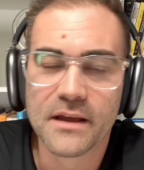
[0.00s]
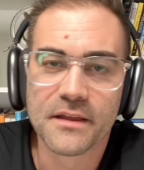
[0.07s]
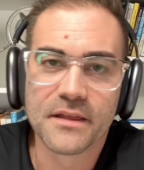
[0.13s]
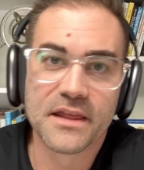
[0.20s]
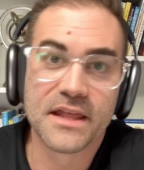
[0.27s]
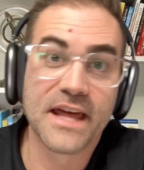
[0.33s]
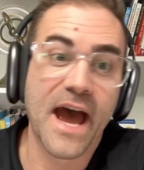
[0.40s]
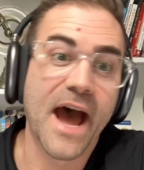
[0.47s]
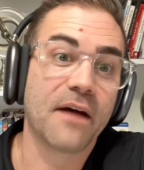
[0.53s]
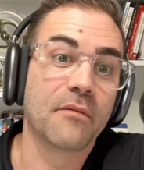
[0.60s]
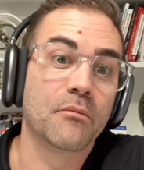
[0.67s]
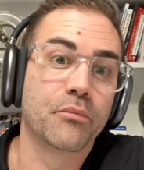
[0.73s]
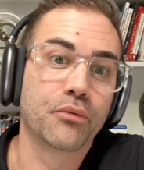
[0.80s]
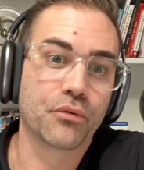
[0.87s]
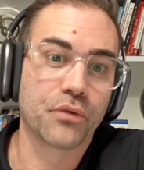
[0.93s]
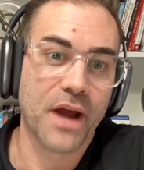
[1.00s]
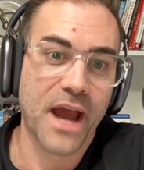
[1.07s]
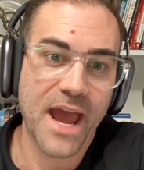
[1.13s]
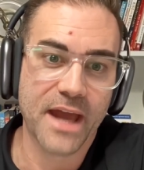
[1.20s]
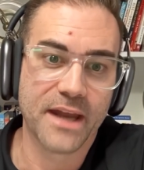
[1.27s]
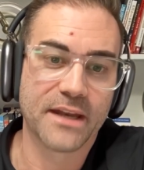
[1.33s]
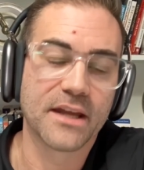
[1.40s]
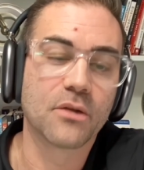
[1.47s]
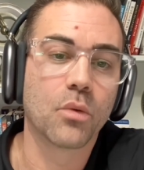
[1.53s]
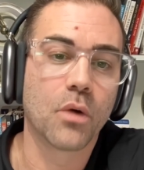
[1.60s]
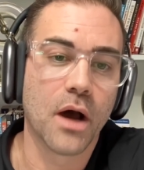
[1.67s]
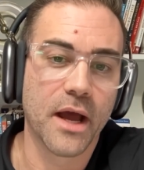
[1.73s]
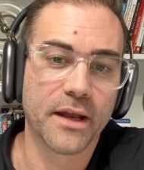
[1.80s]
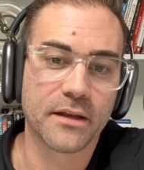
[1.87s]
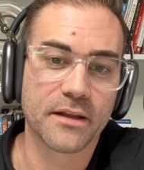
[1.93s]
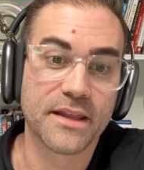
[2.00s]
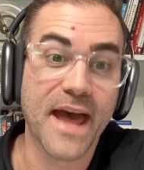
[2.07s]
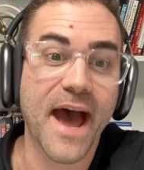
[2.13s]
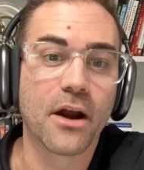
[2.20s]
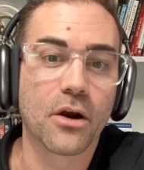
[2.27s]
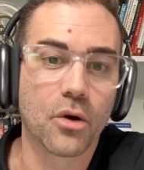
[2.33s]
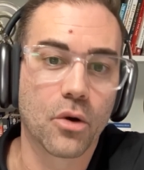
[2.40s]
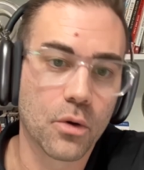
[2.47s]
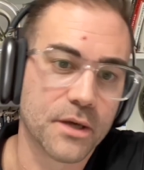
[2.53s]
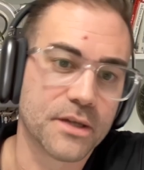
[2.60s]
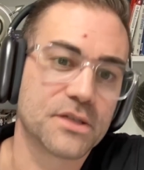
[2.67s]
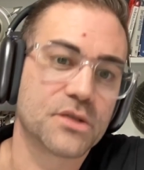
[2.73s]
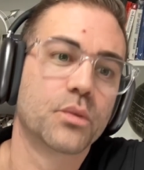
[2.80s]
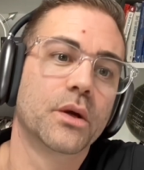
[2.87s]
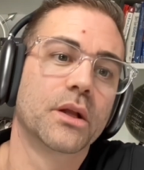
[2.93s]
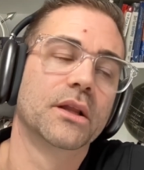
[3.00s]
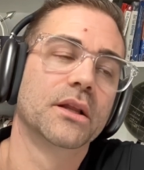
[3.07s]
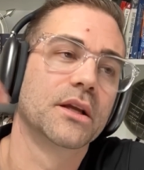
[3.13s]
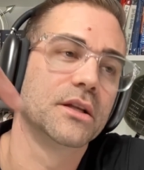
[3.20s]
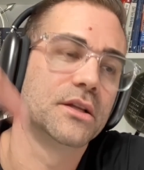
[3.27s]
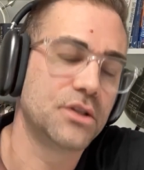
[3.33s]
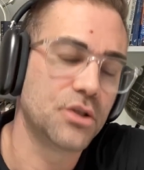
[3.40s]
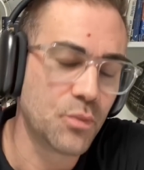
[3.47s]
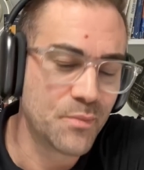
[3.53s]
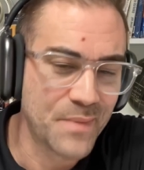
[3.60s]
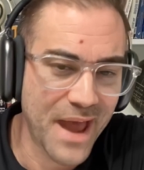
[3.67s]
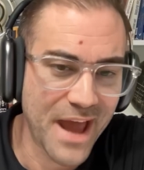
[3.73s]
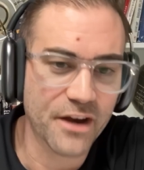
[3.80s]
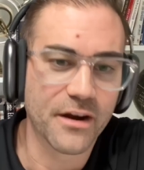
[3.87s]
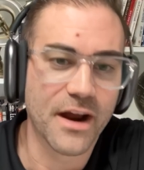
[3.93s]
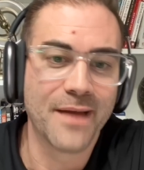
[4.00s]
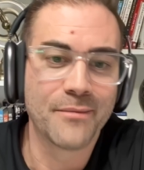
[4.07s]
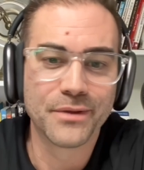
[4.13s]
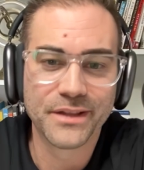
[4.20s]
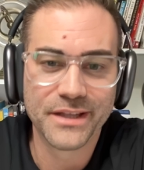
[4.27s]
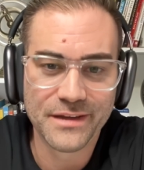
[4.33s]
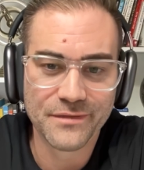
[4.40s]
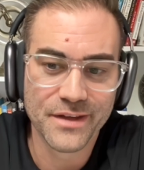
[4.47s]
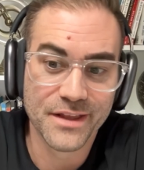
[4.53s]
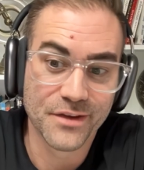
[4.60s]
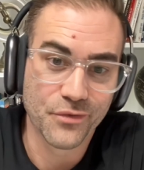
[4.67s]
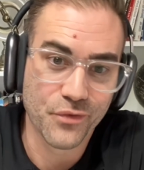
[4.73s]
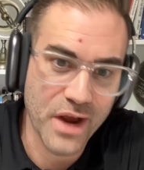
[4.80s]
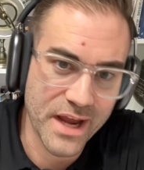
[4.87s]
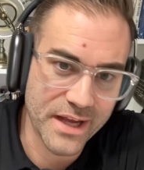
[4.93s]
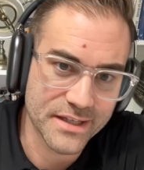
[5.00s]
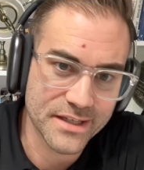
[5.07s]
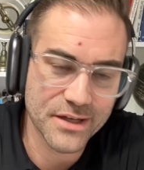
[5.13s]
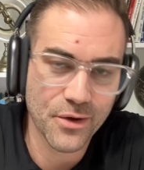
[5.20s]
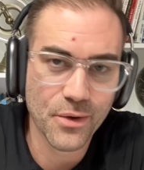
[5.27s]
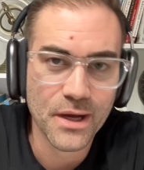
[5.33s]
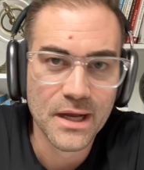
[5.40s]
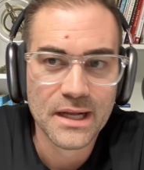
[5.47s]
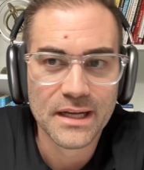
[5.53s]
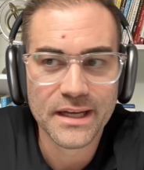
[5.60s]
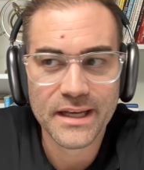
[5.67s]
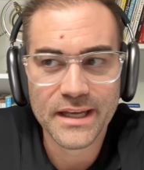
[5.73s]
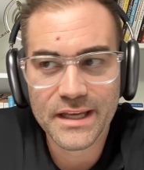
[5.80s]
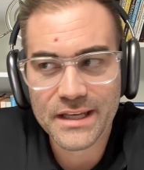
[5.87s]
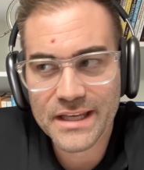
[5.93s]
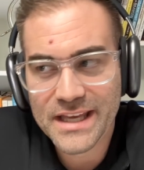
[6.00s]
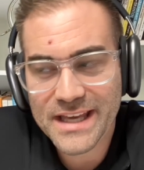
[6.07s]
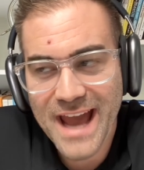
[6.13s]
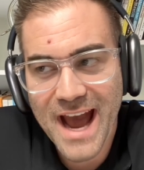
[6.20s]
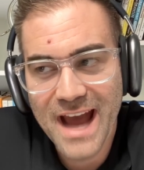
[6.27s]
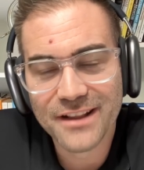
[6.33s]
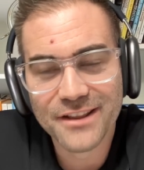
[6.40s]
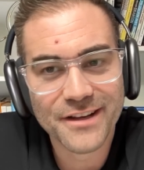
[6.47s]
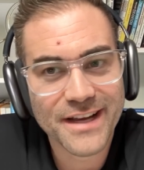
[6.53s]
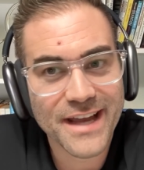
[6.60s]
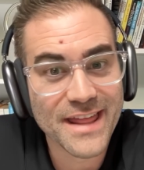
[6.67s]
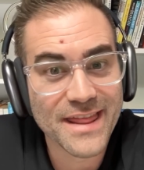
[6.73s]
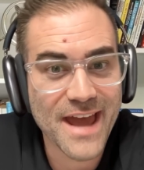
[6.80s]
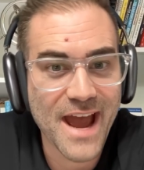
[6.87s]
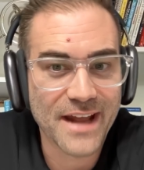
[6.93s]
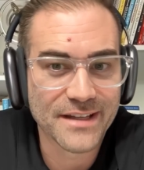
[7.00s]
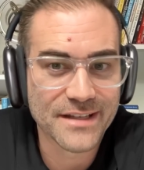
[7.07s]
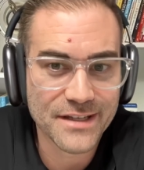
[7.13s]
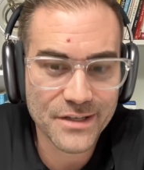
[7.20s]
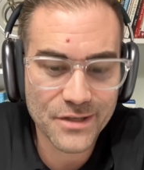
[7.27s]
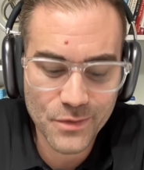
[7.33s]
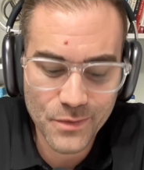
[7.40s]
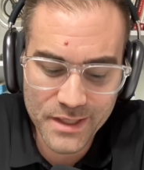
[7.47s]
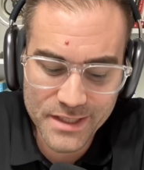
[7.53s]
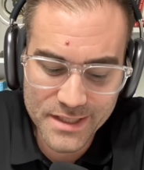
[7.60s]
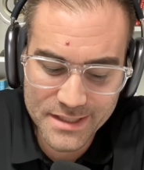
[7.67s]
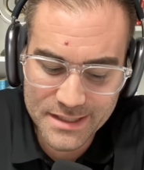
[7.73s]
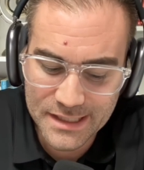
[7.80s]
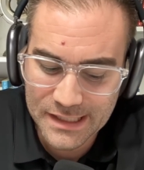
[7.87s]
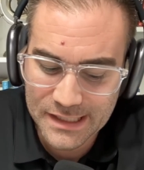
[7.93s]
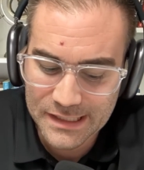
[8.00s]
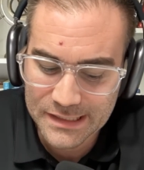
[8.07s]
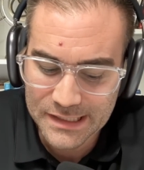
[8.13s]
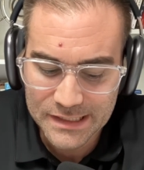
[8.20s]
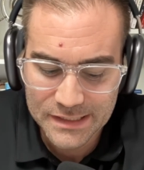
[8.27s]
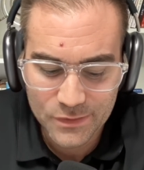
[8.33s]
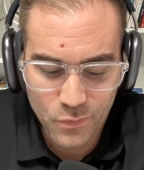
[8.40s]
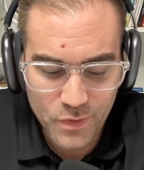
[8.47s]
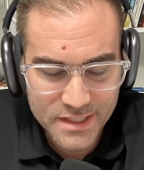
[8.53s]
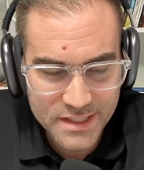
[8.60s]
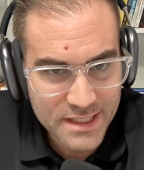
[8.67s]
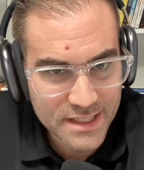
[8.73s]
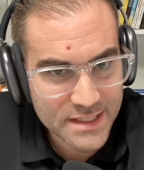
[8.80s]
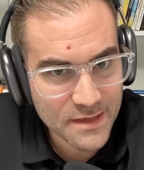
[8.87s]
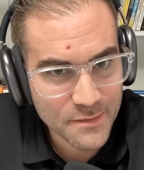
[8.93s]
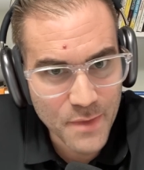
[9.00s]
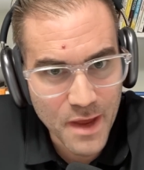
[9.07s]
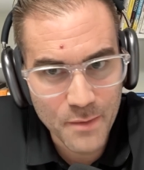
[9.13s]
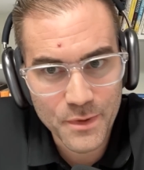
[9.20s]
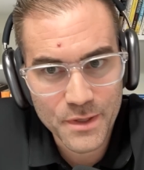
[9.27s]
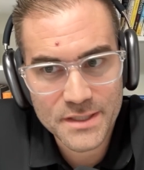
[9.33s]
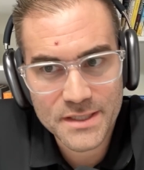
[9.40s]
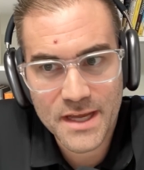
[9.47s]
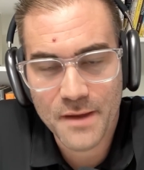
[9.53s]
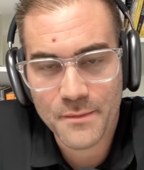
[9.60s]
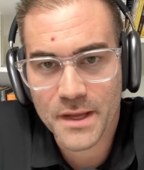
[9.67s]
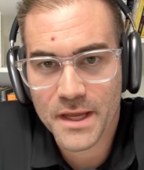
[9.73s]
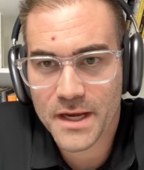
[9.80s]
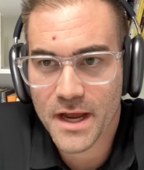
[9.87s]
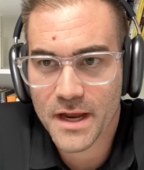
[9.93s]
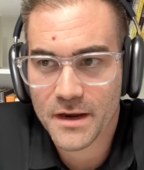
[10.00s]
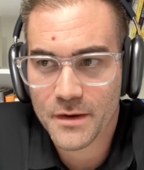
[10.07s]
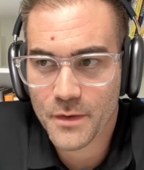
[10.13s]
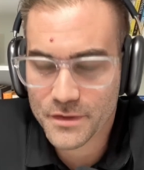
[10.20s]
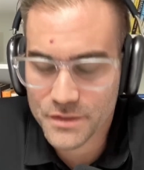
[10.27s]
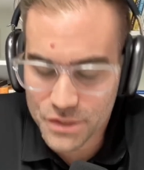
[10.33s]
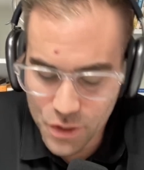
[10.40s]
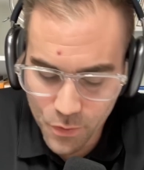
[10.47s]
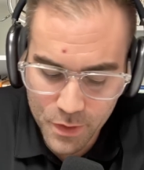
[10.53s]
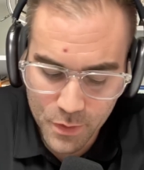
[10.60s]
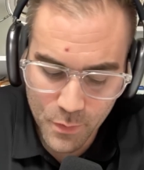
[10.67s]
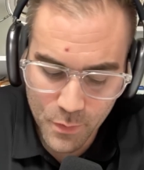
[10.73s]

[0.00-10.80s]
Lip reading: that branded one, that horse will do better, I believe, in the race. So you got to look at that too. We see some members come in. I was joking